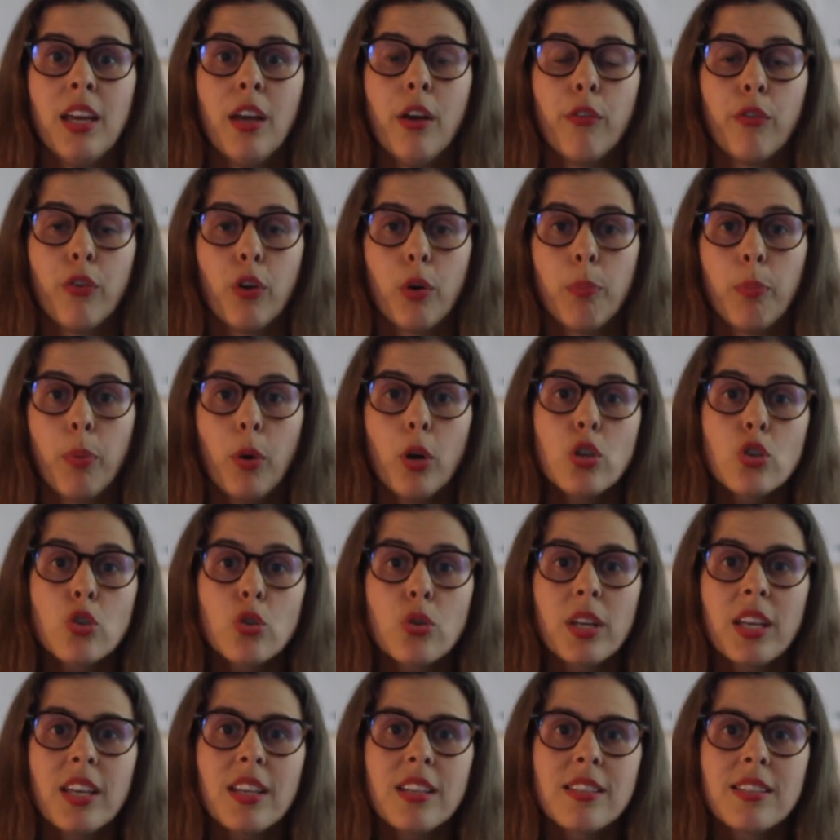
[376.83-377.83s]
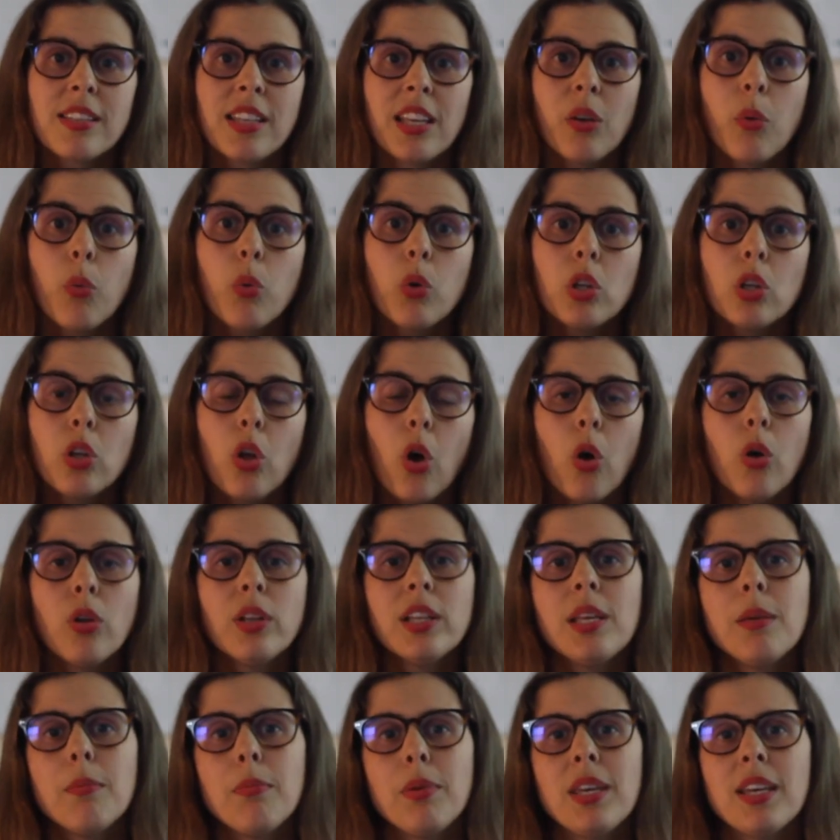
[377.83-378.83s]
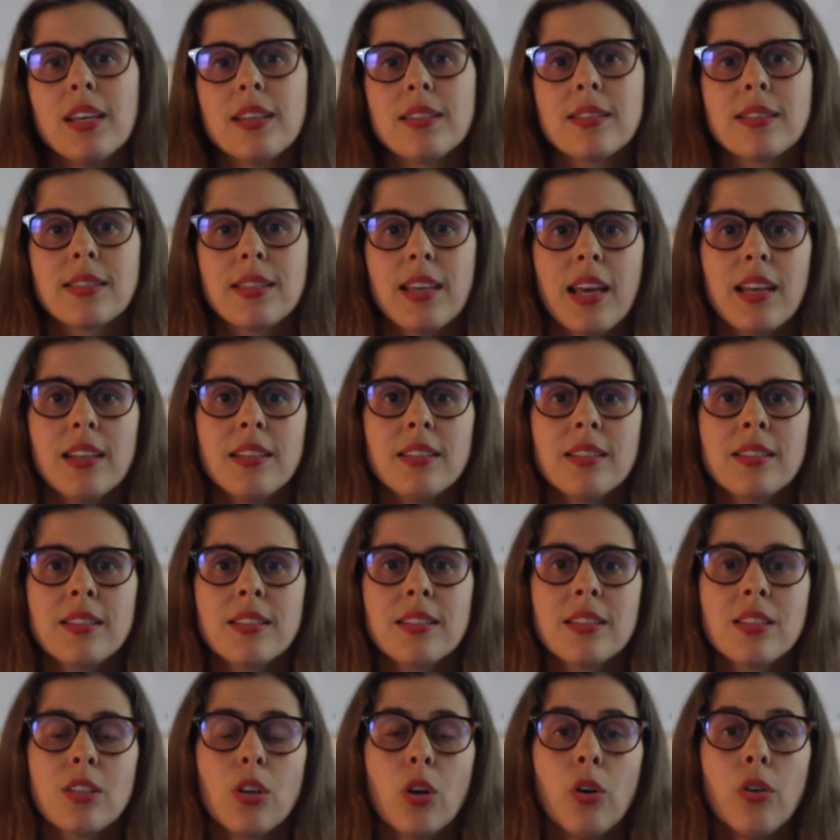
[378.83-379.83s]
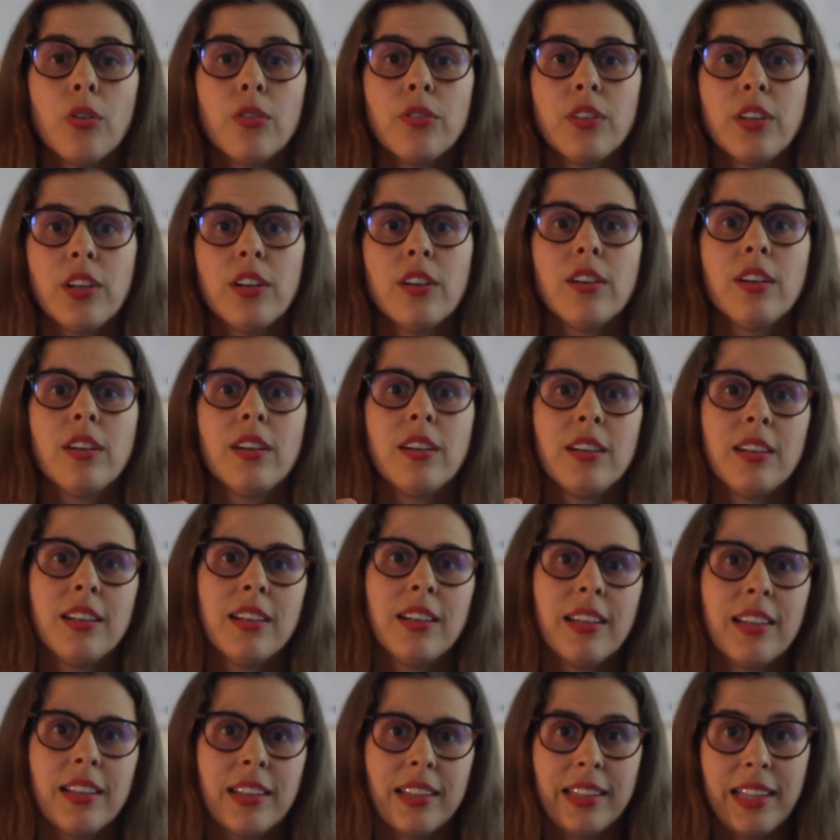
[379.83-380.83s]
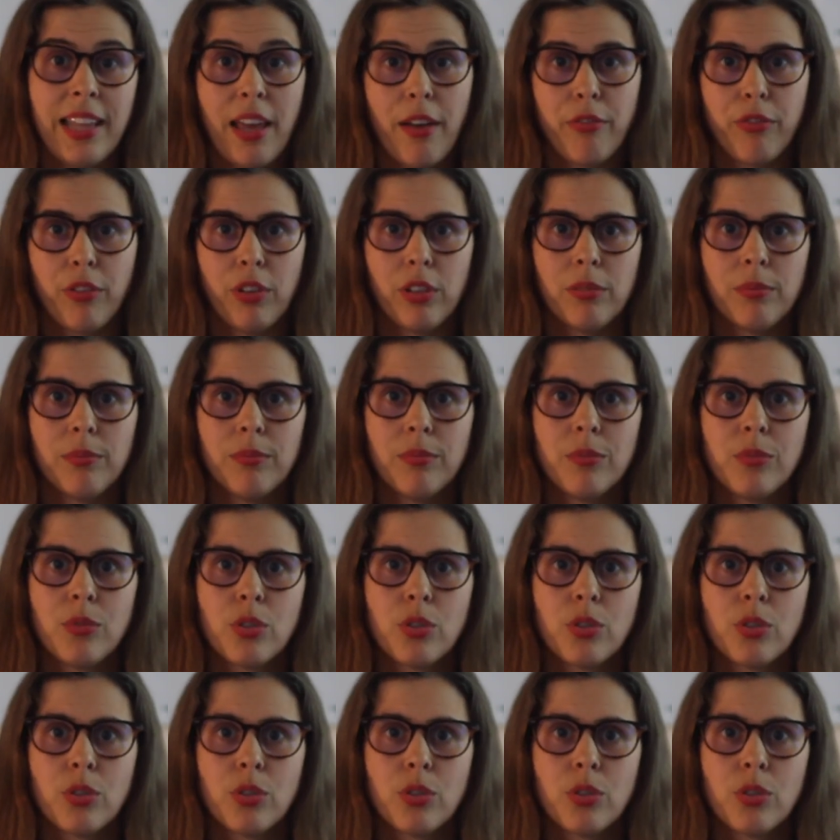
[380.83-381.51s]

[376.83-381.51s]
for Portuguese, they will only be assessed on their level.